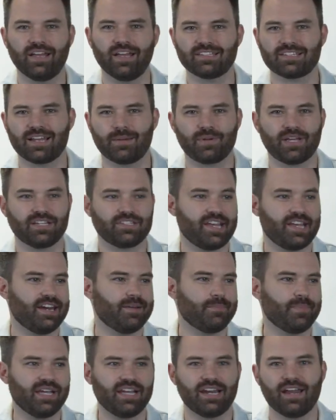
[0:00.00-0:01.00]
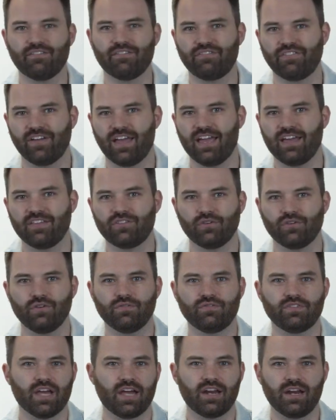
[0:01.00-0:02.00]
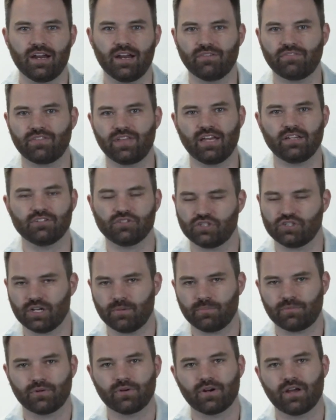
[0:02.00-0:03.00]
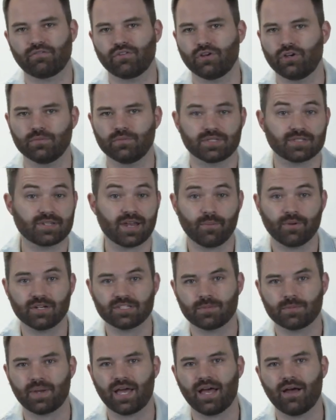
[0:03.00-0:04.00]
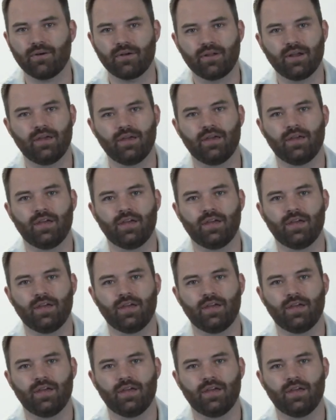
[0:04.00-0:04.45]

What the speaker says: It's not because you had a big enough faith or you've done enough things or jumped through enough hoops. It's not what it's about.